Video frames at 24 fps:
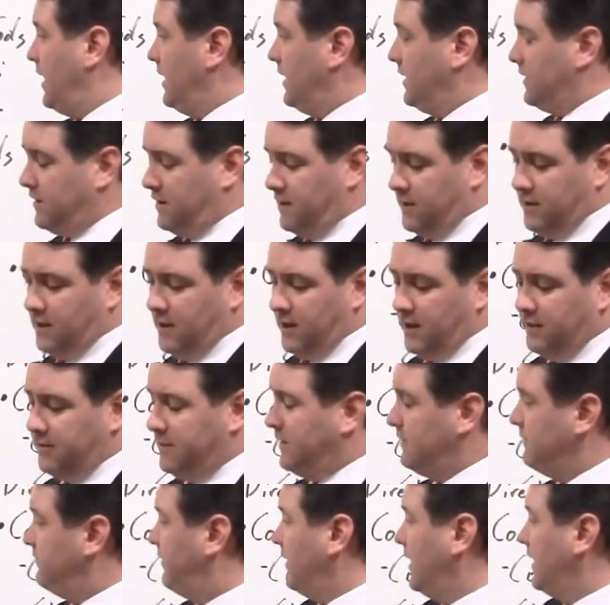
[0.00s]
And uh,
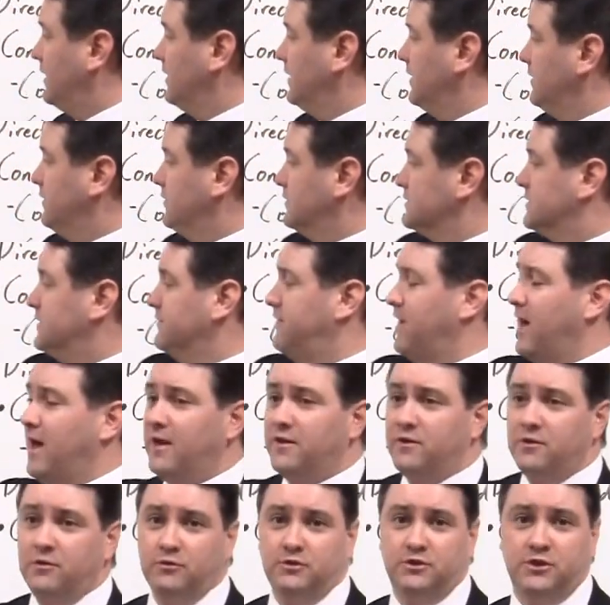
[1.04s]
then finally, there's the
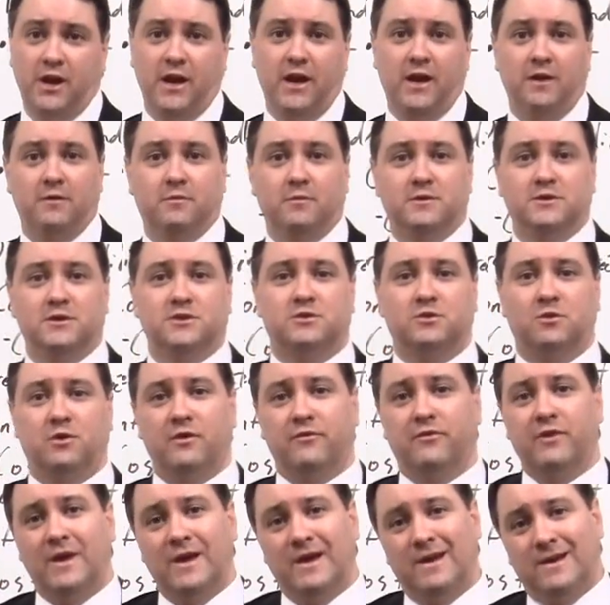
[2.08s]
value chain, which is
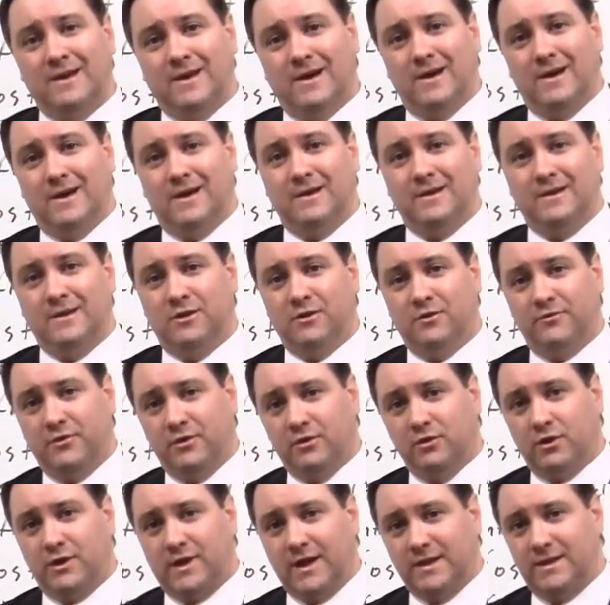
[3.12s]
sort of, uh, you know, if
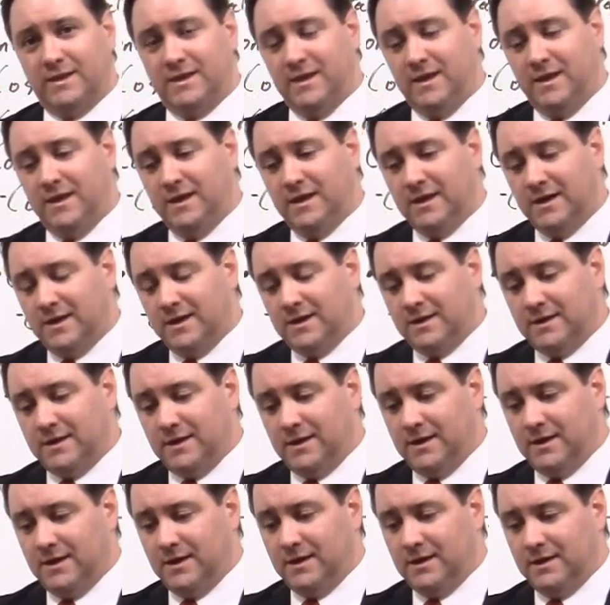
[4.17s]
you look at the
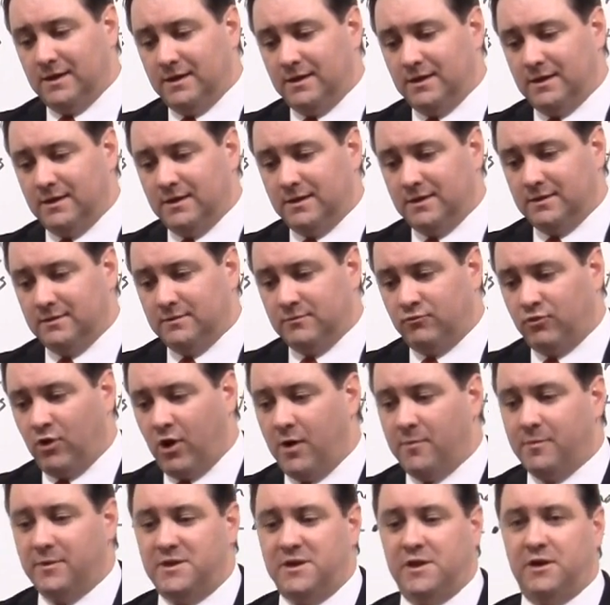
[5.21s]
uh,
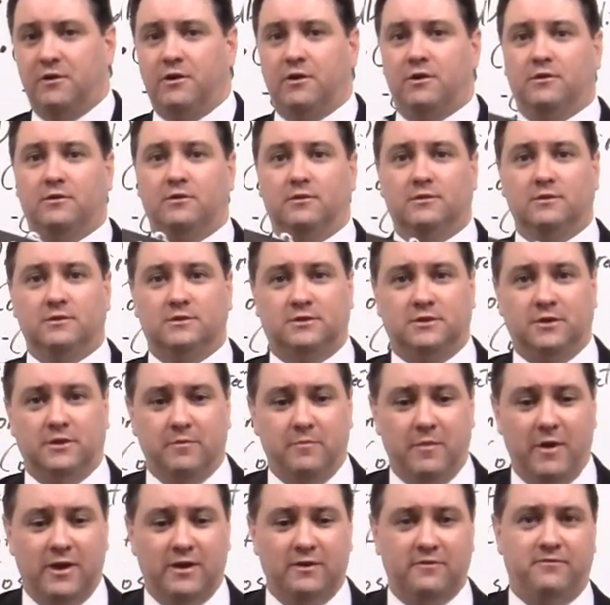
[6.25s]
raw materials to
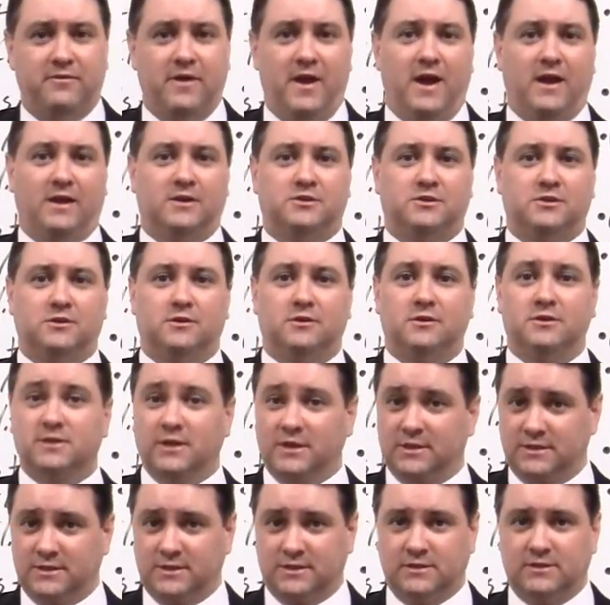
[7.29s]
the
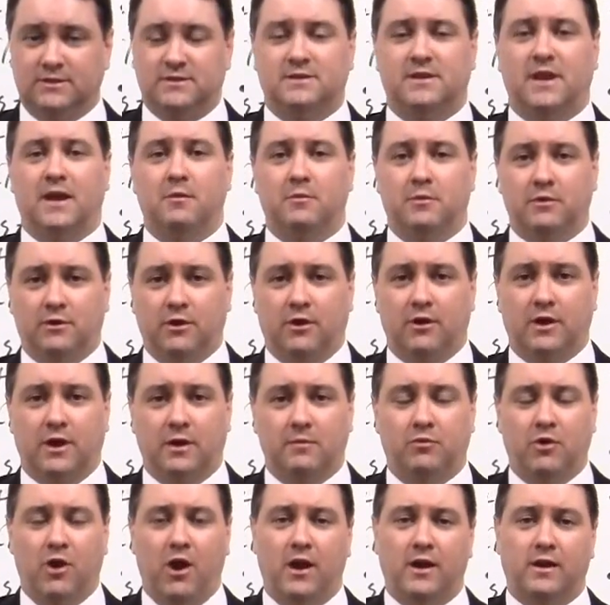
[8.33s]
manufacturers, let's say we're
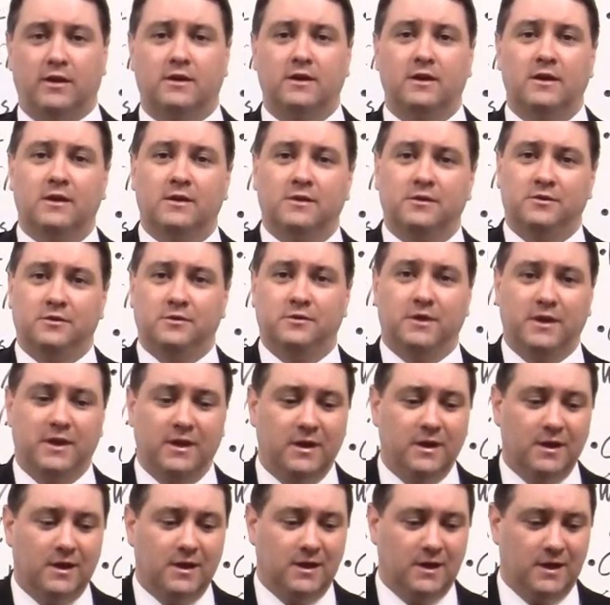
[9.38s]
talking product, to
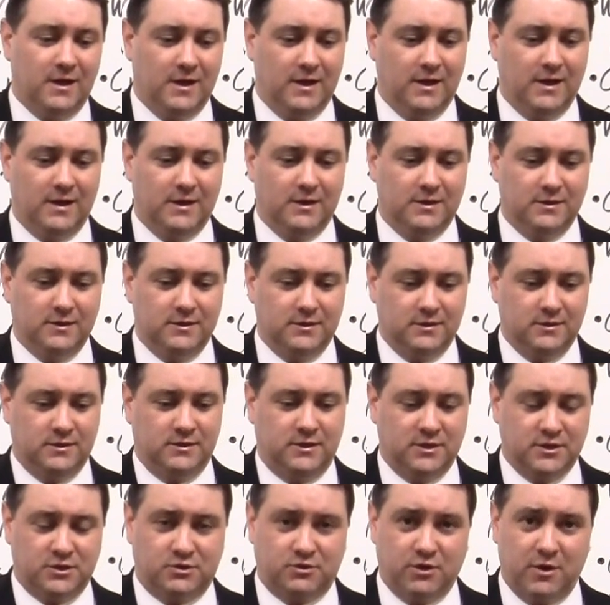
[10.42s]
the uh,
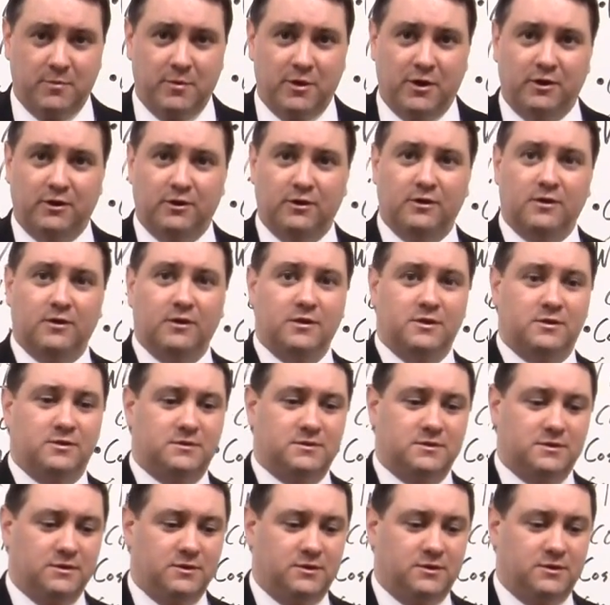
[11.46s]
distributor,